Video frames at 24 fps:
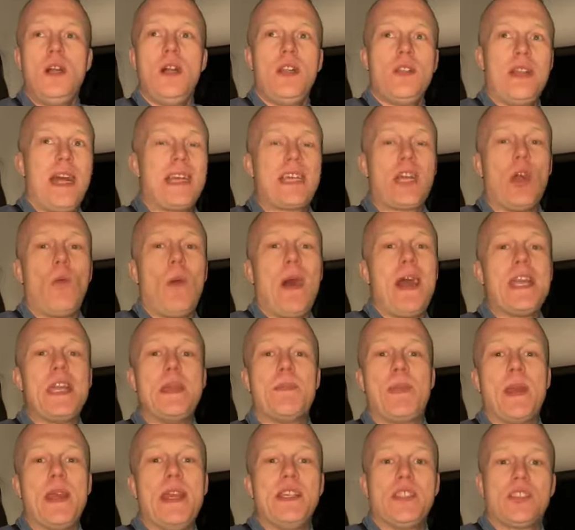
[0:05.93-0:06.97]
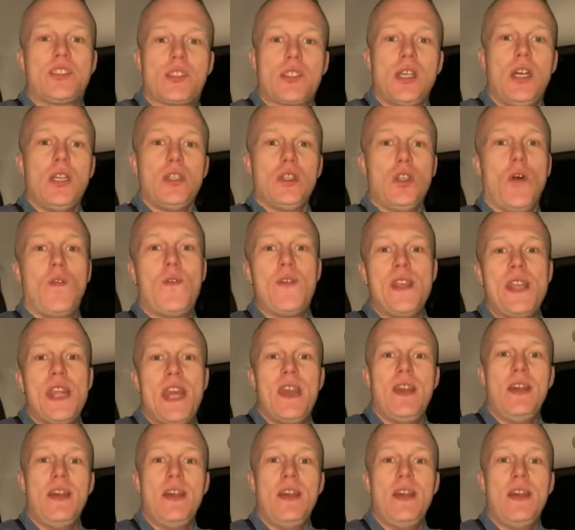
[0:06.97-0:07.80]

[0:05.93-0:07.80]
Like Hawaii Beach, loving it.